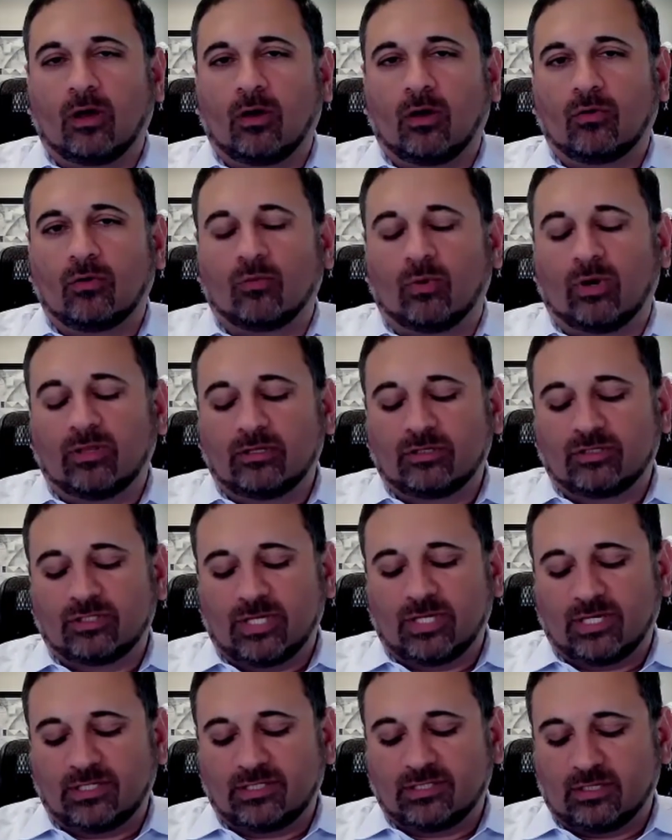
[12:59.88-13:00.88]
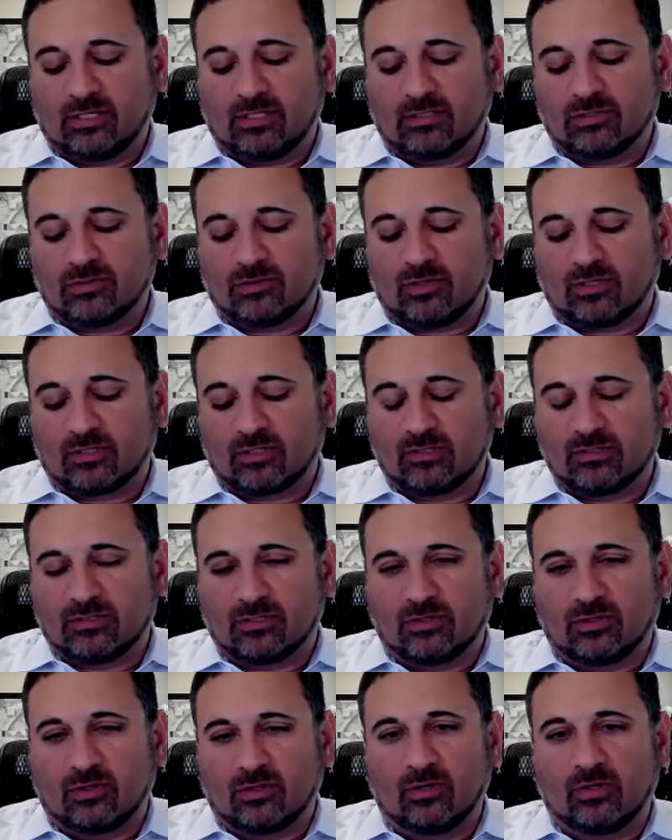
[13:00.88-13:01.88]
the way the judge instructed us to
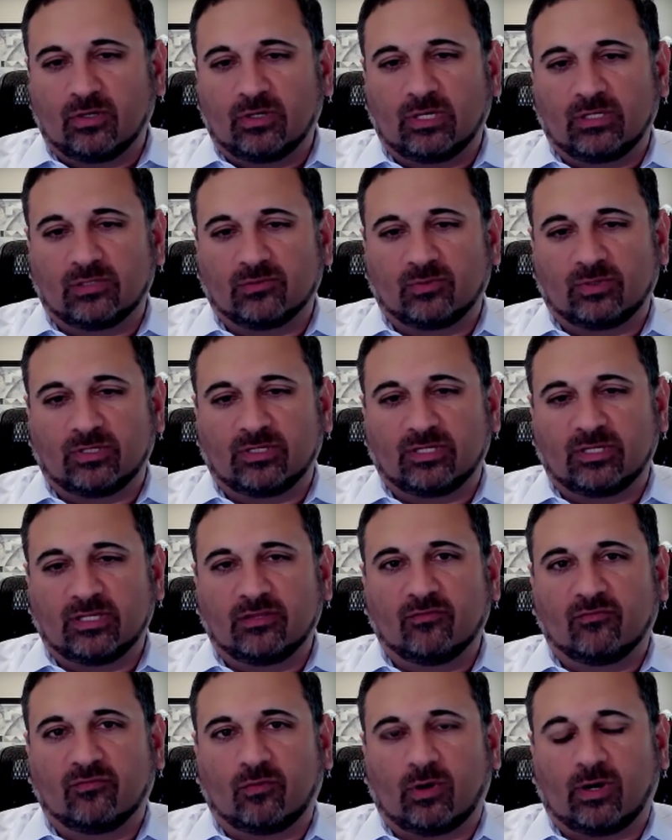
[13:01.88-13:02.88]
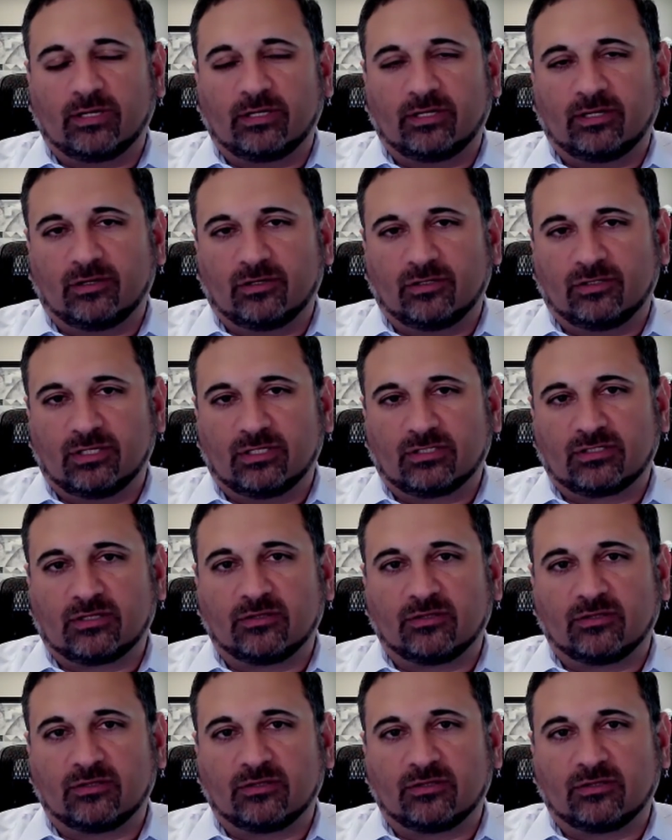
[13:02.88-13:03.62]
do it is we did the voir dire just on the